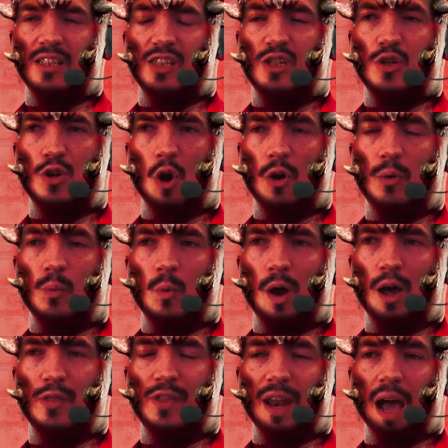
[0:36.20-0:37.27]
it's not
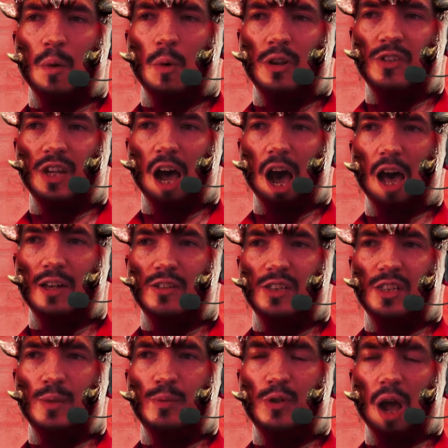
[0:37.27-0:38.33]
worth it. I want to
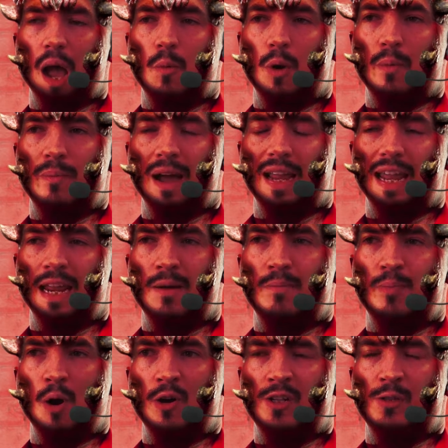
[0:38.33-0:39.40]
unsubscribe, I want my
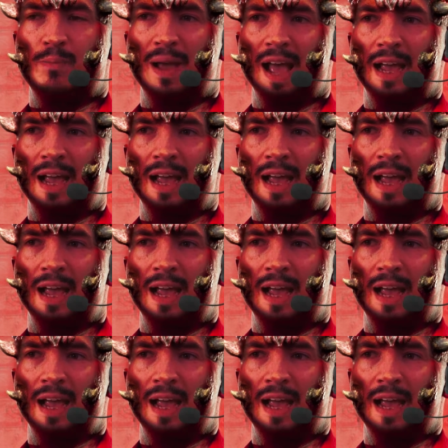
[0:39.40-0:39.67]
inbox